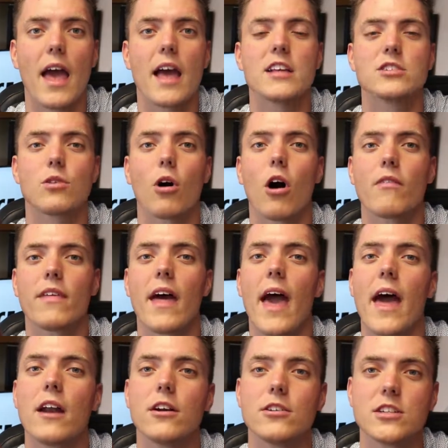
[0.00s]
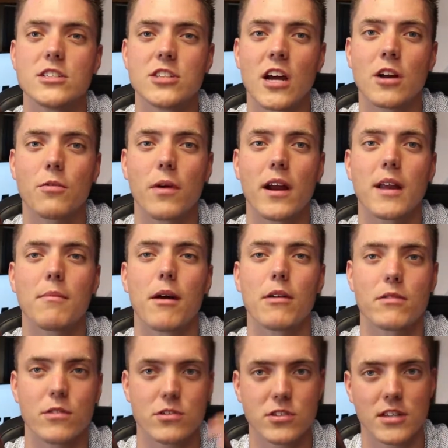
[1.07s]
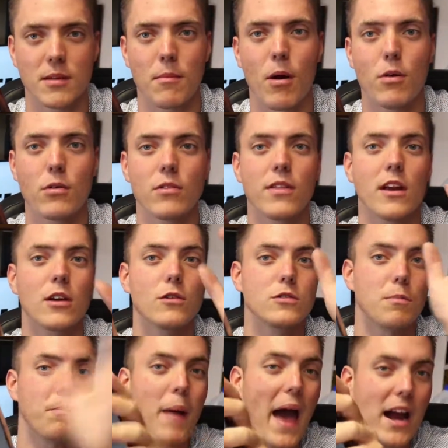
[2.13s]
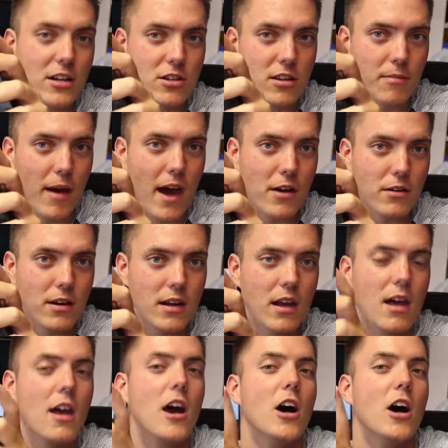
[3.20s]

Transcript: and so all the energy generated by reversing the motor then goes back to the battery.